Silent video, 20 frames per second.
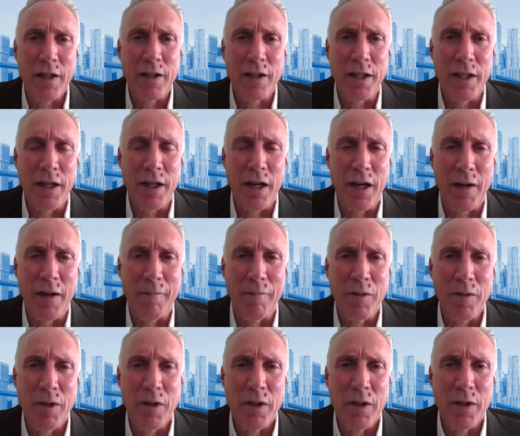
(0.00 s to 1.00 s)

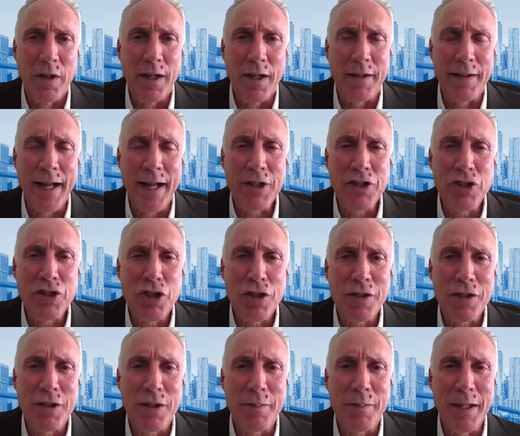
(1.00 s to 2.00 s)
it's not
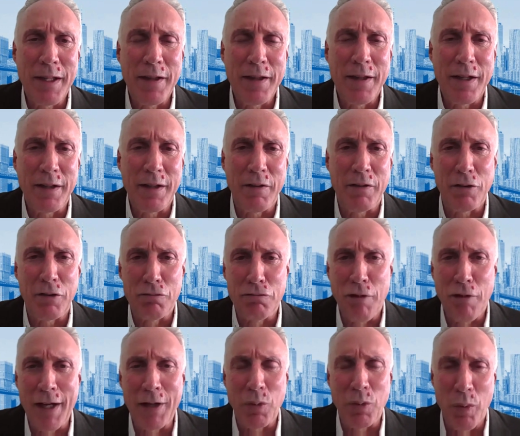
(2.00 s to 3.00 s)
just to me that the
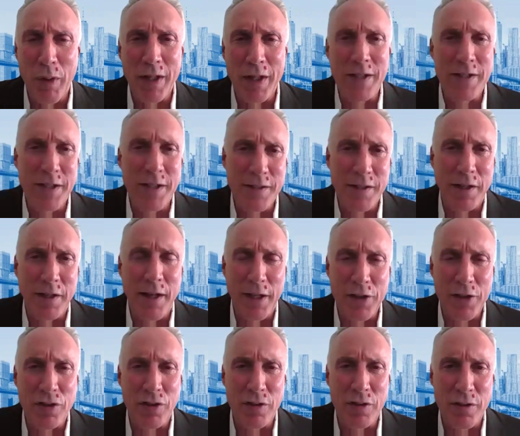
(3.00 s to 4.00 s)
right wins these
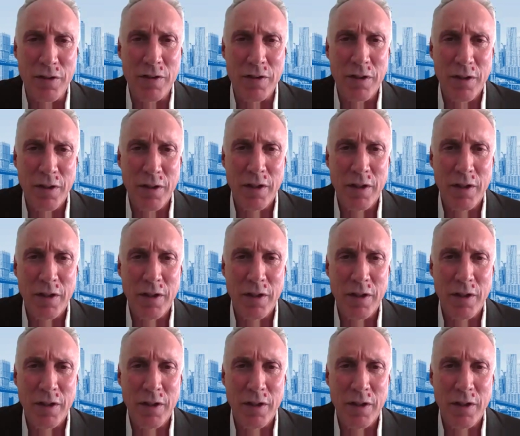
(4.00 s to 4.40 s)
elections,